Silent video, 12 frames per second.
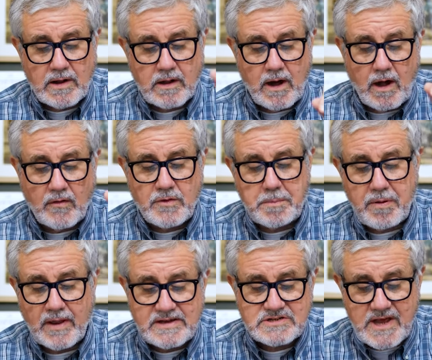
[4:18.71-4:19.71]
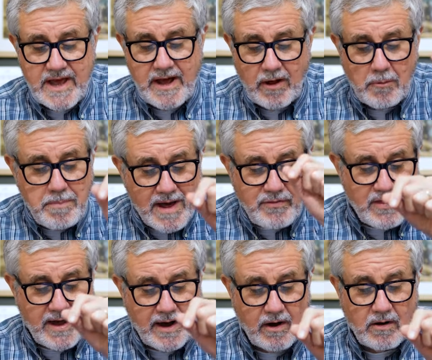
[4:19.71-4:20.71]
and called the place El
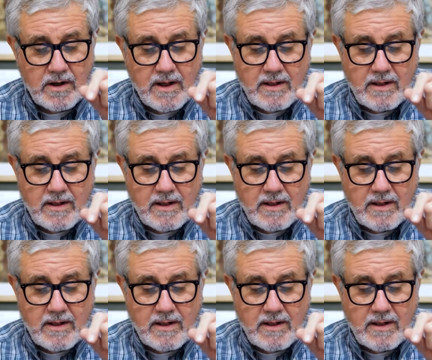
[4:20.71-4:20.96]
Bethel,